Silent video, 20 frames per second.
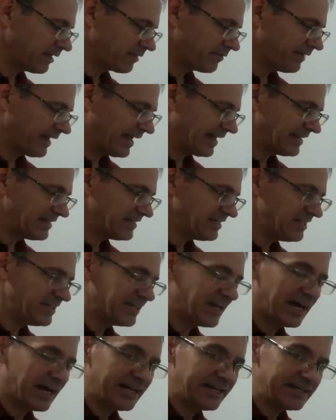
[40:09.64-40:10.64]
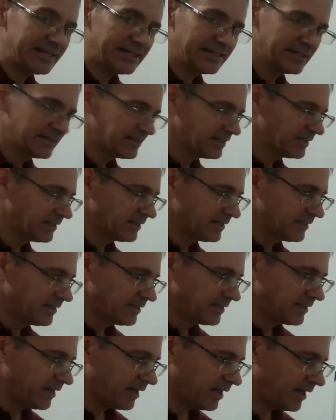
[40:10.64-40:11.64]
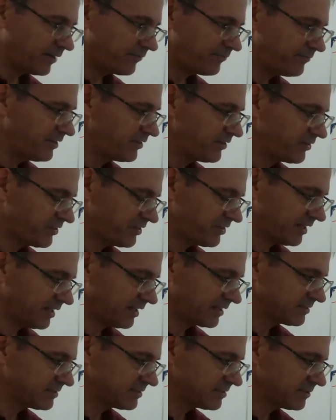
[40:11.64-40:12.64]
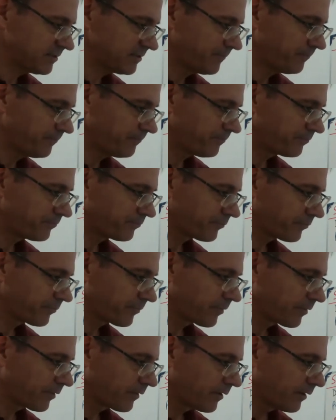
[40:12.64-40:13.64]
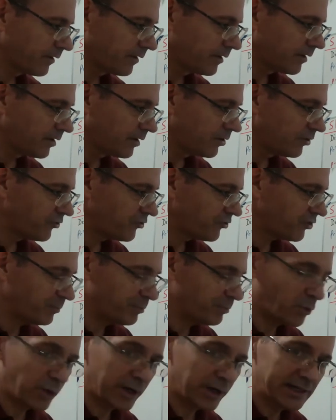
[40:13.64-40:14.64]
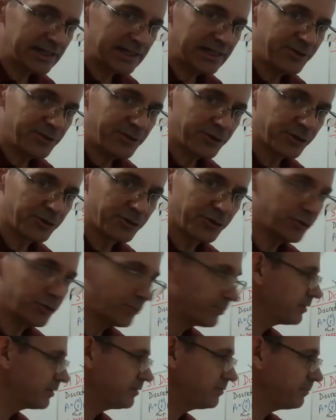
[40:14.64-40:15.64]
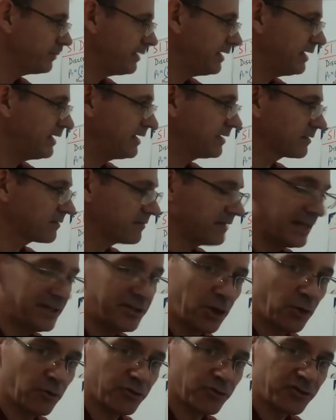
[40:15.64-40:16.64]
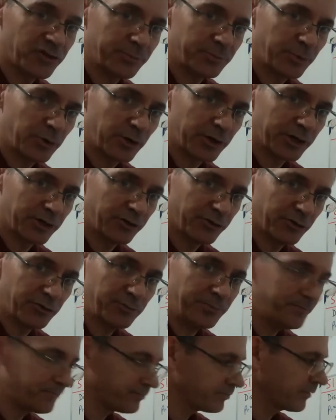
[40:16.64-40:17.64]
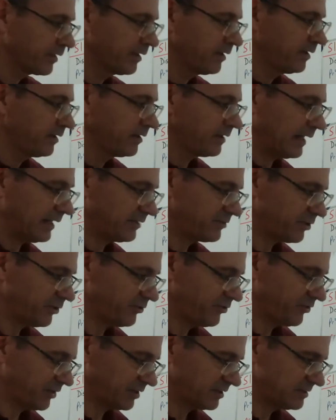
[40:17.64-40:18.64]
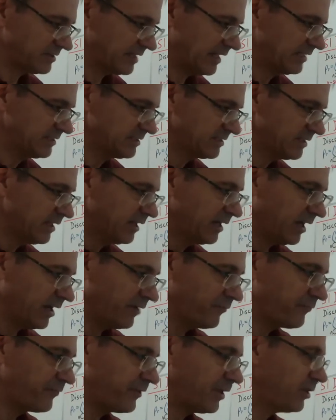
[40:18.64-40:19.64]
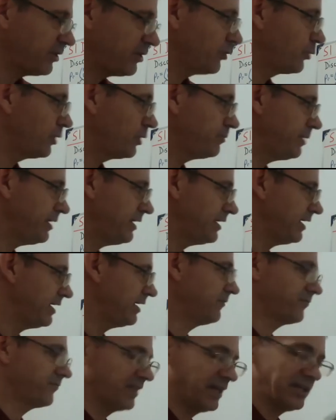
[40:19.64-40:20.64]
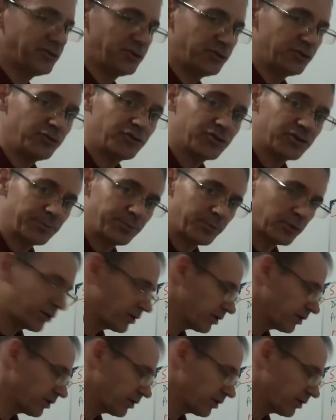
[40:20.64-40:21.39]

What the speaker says: that none of the 6 support either group, meaning they don't support a group. That's our success. A failure would be if they do support a